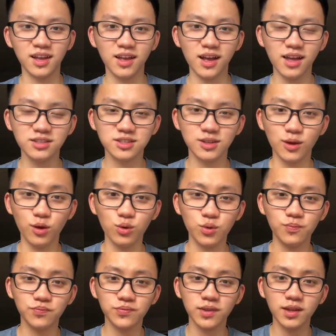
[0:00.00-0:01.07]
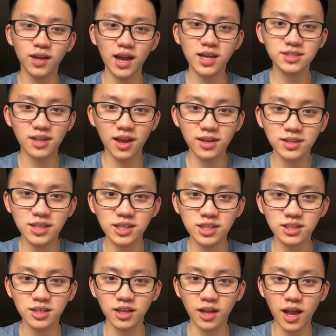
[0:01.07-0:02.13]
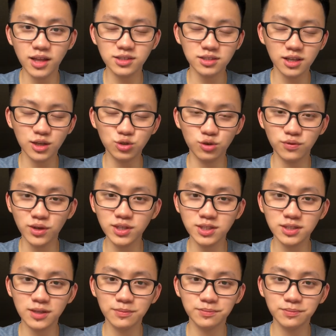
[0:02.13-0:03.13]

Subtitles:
And so, as INTJs and as introverts,